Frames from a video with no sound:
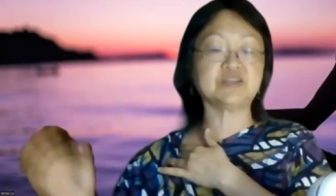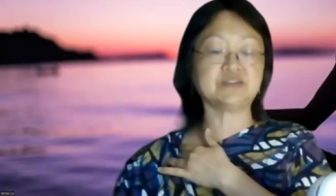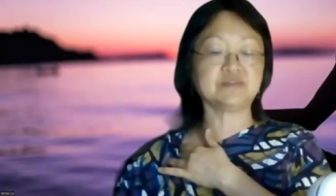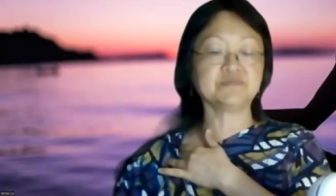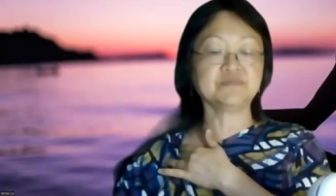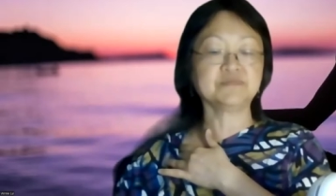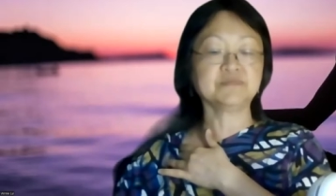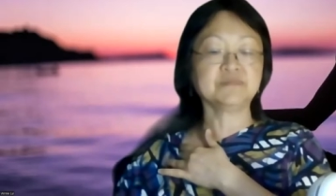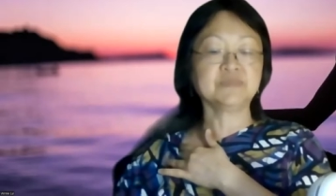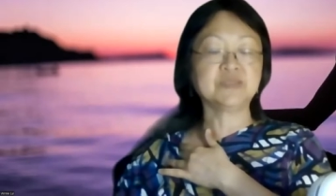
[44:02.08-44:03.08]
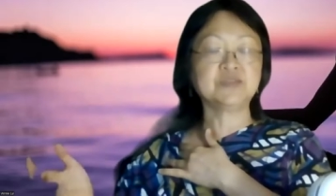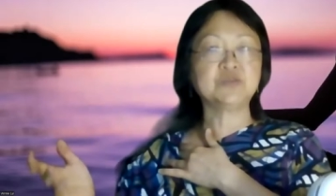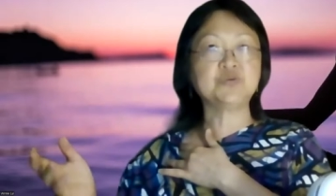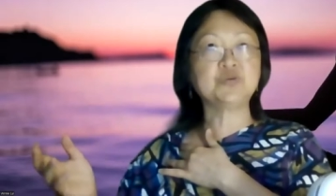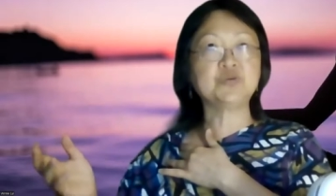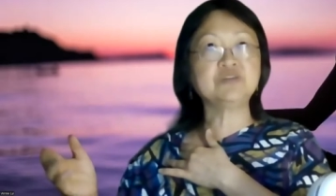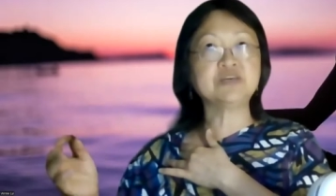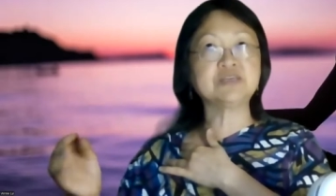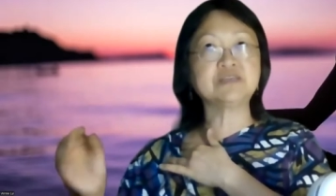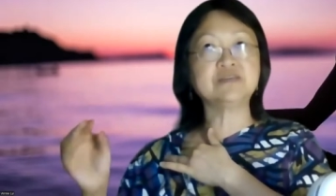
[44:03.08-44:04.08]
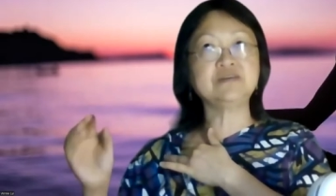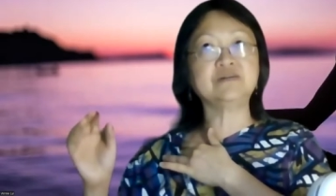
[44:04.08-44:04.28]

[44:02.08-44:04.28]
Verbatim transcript: it. So don't just